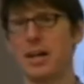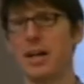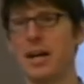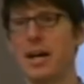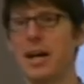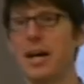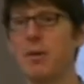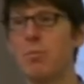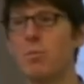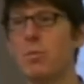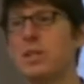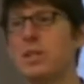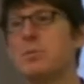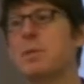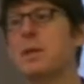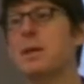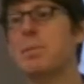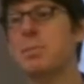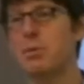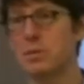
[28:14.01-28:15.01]
um, which
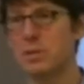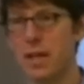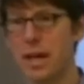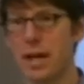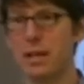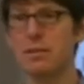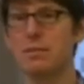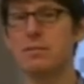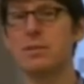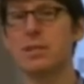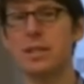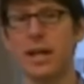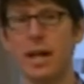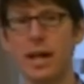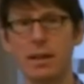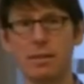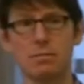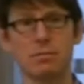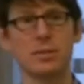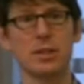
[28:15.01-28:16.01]
people tend to
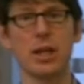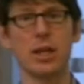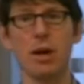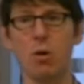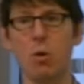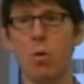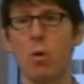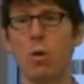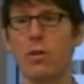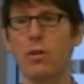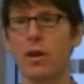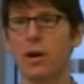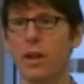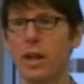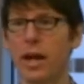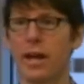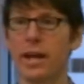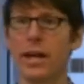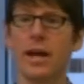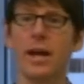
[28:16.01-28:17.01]
get, you know, or they're
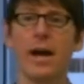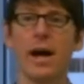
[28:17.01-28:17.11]
like,